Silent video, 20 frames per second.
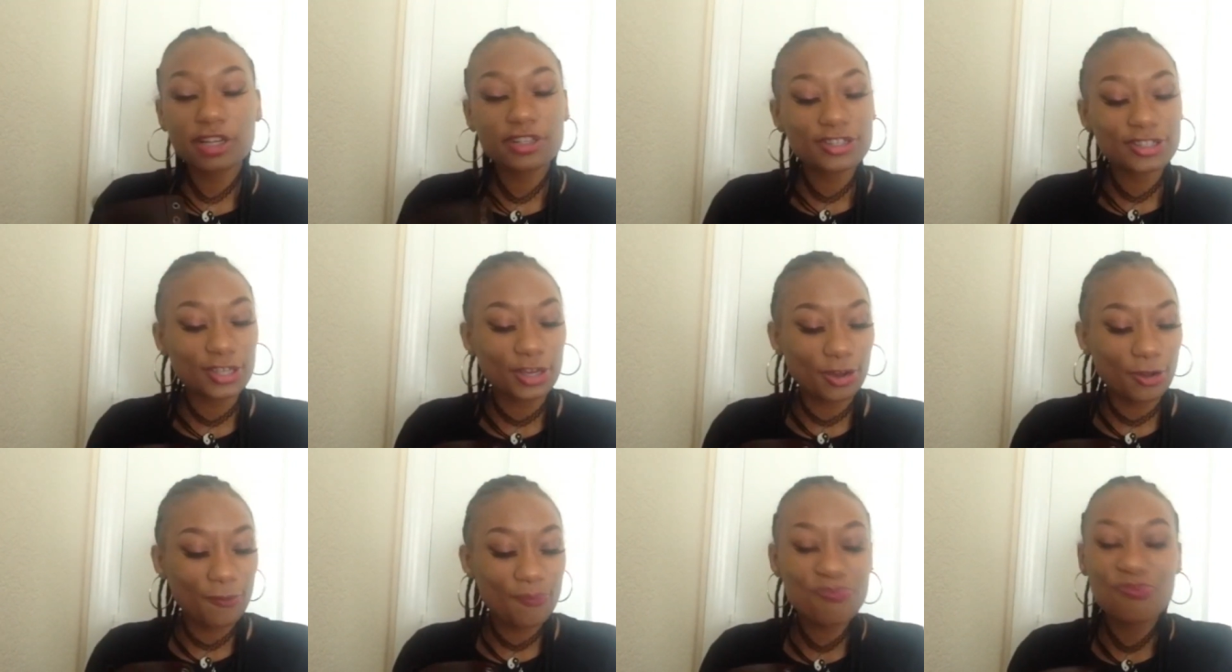
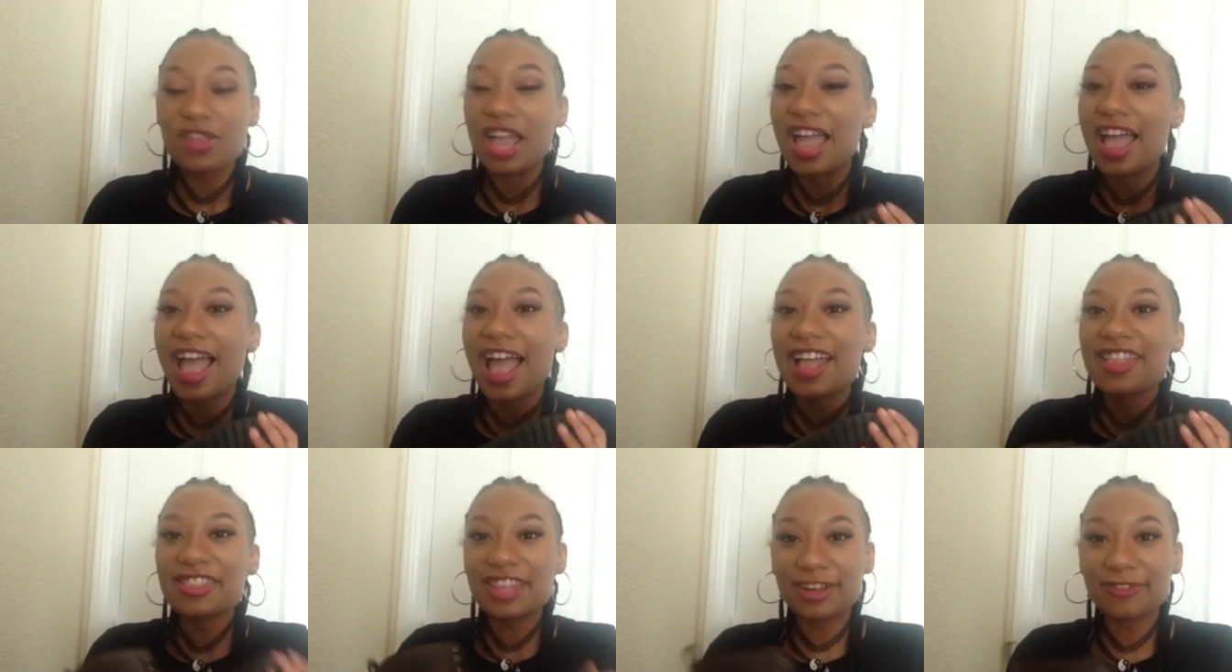So
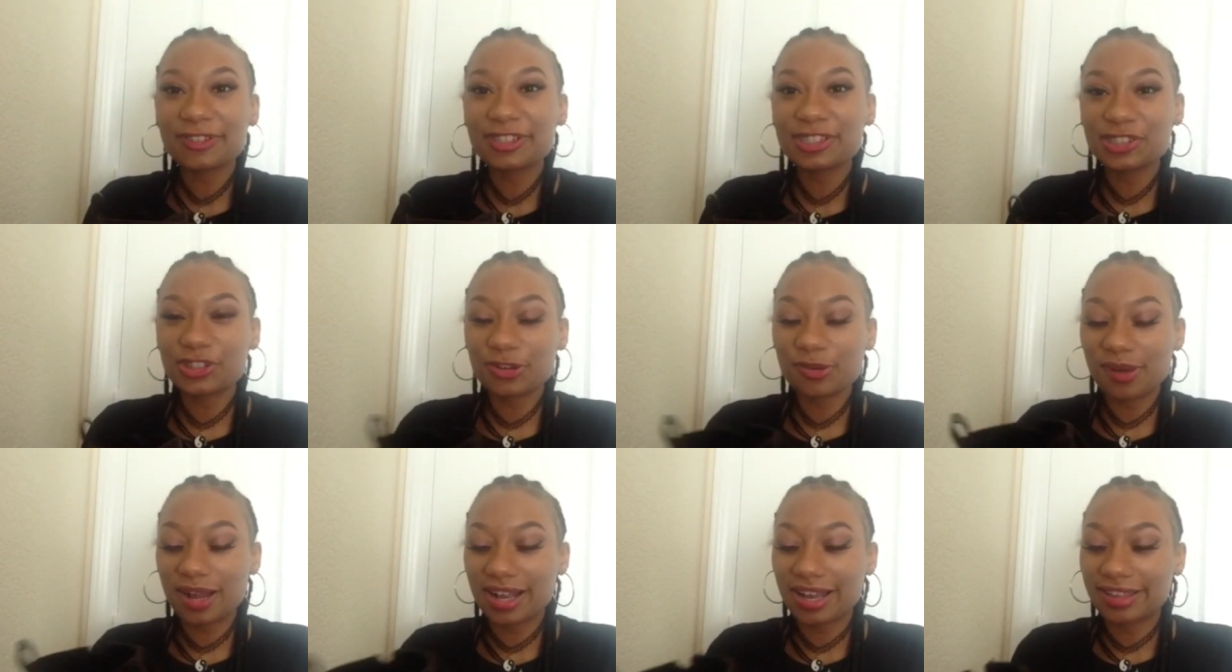not really
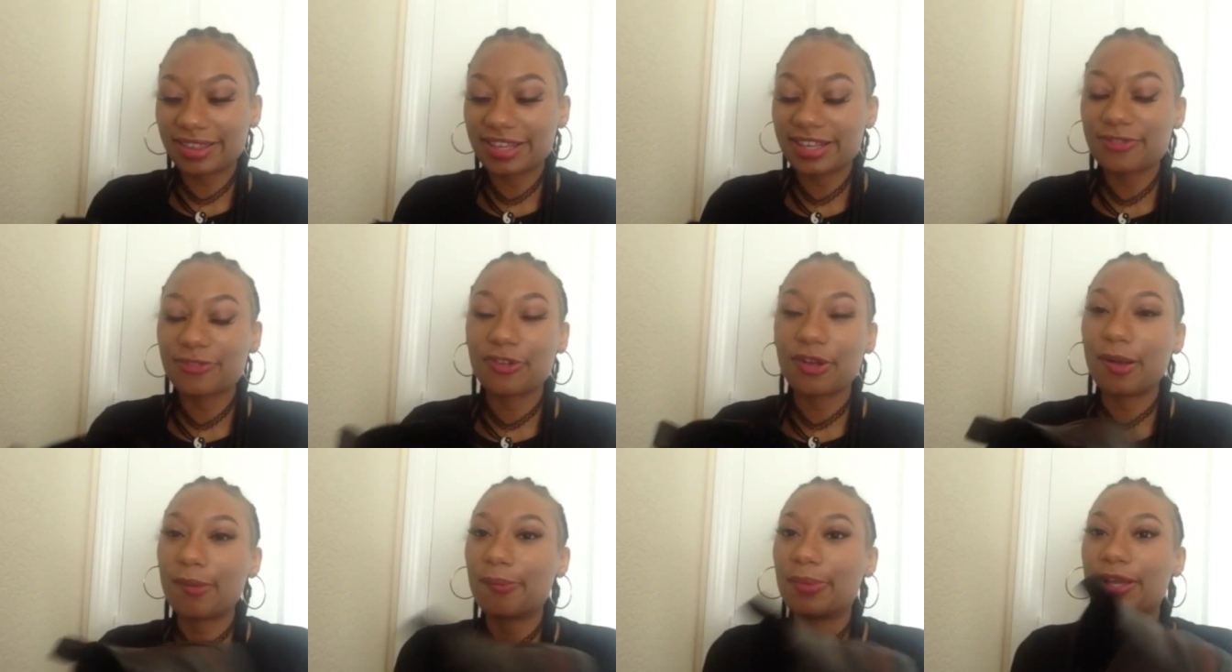sure where I got these
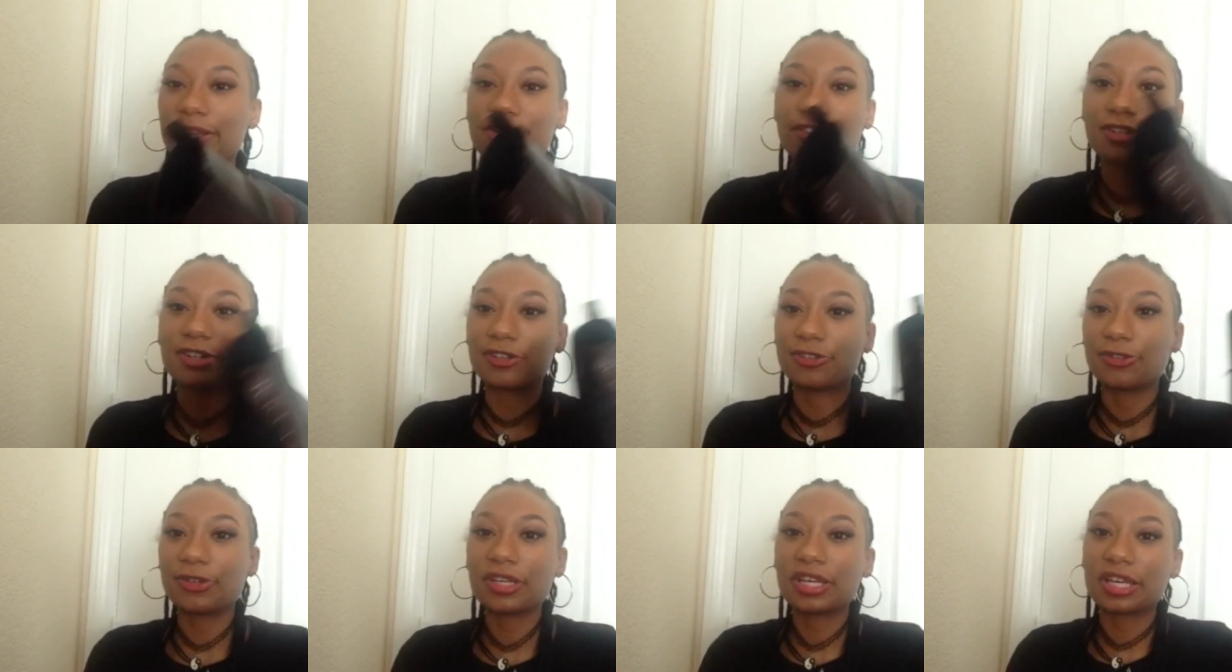from, but you
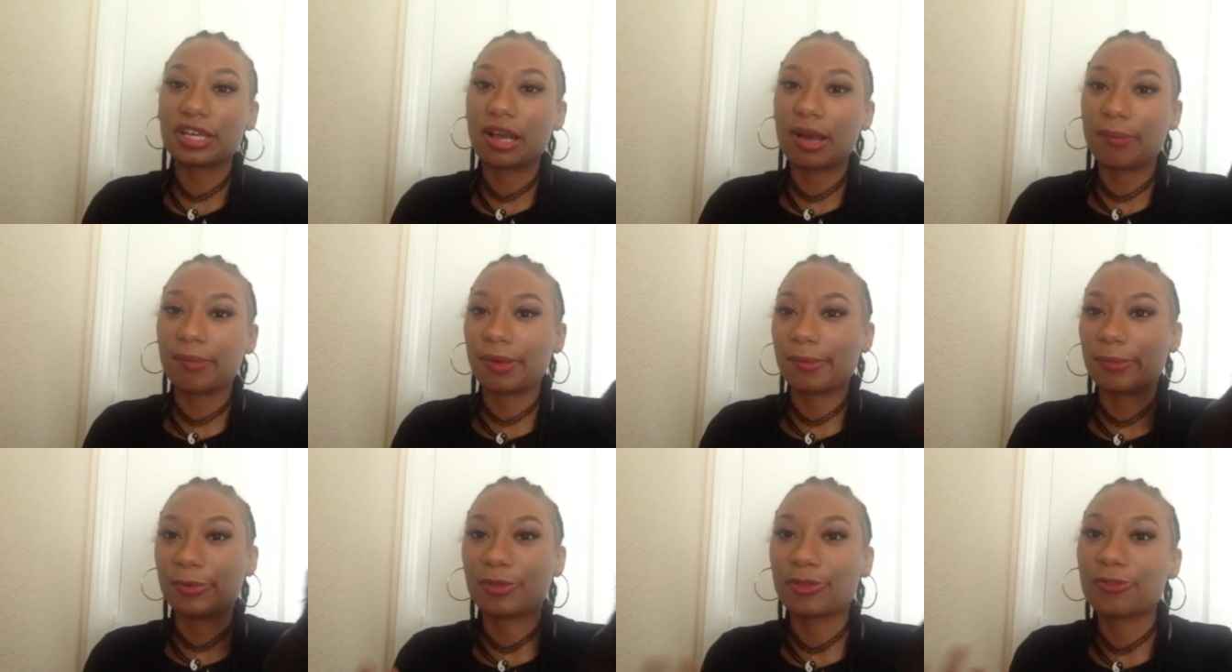know, you can get
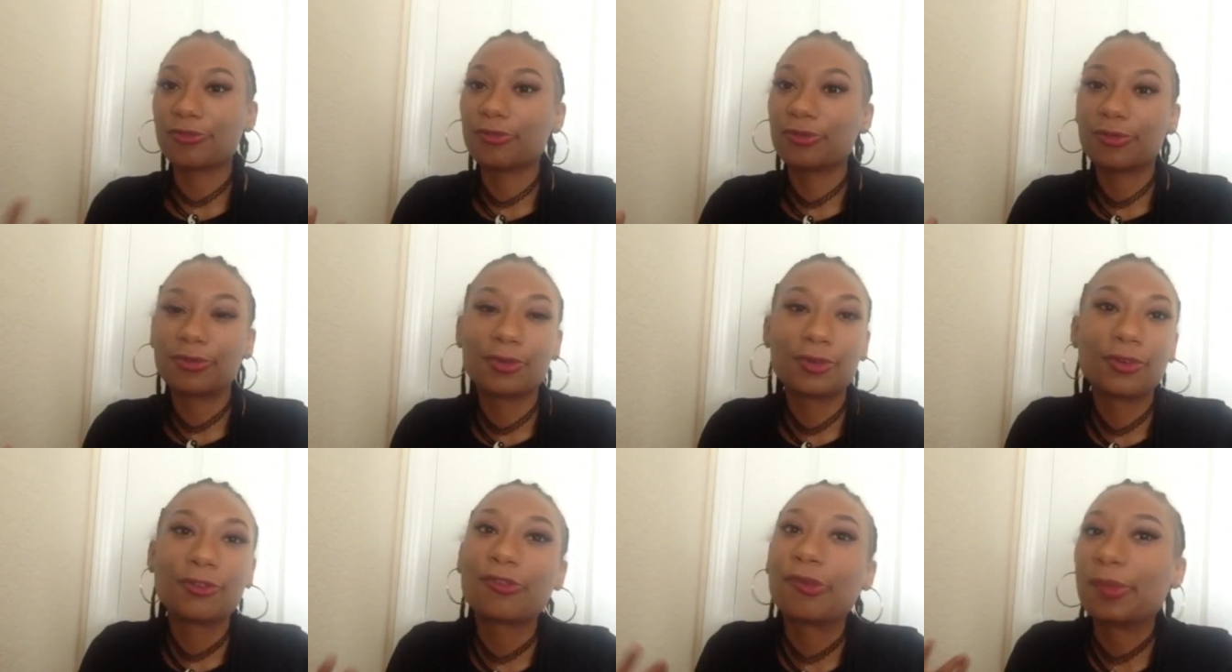combat boots
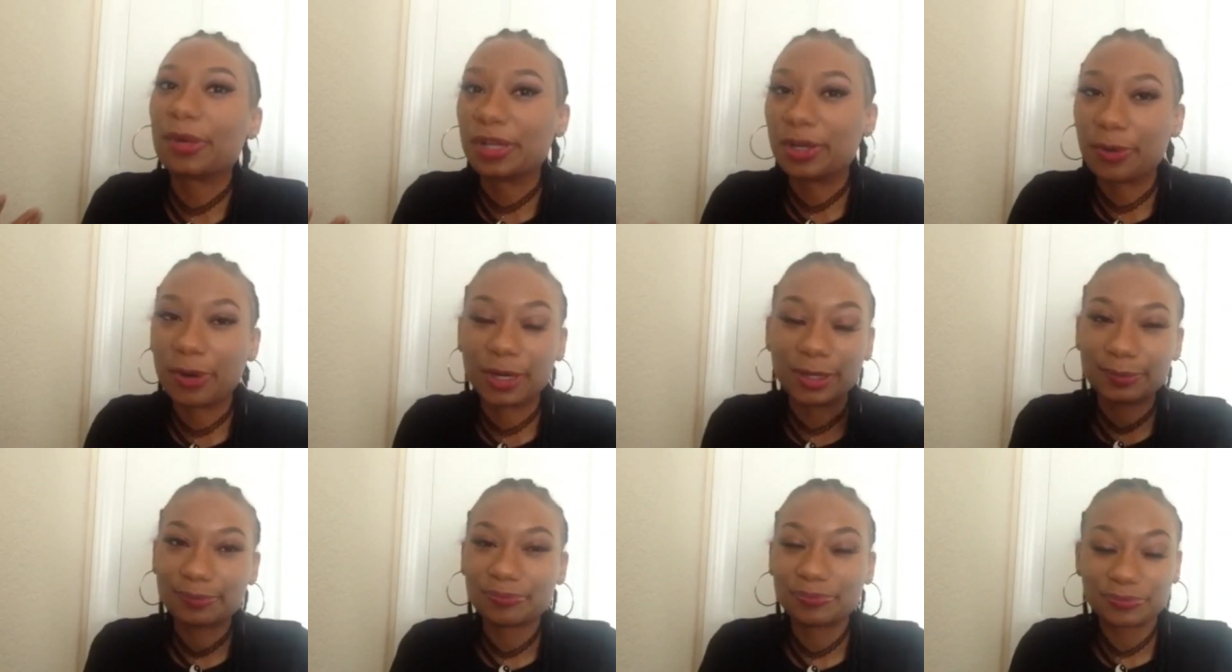from
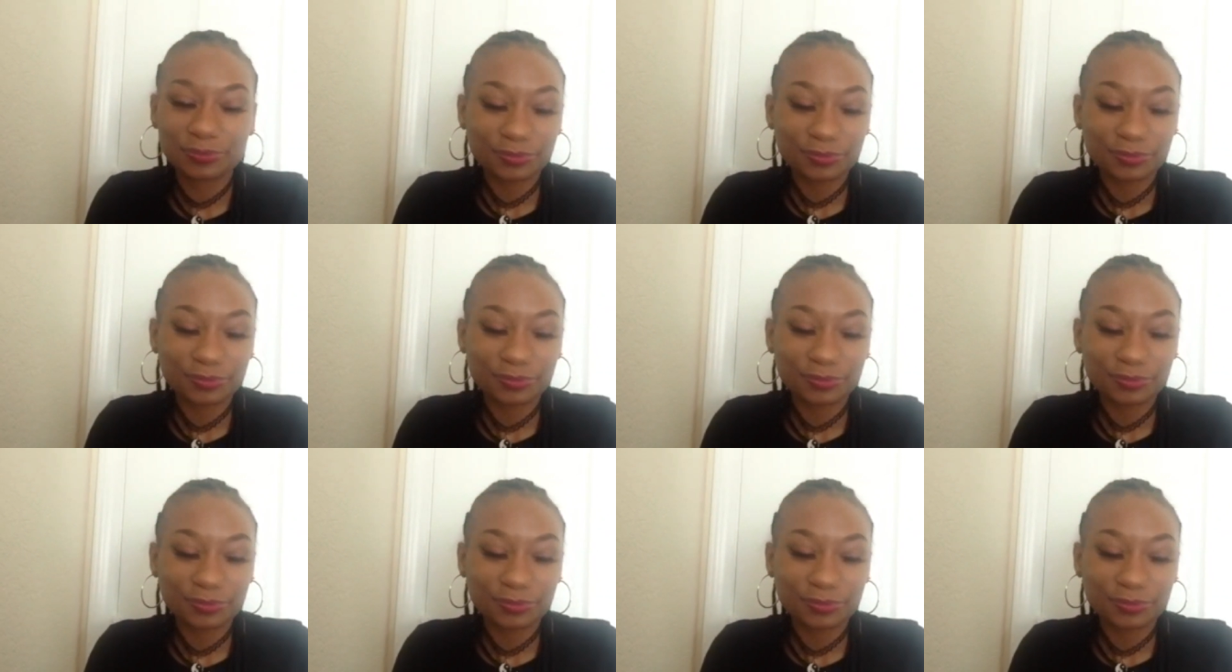anywhere.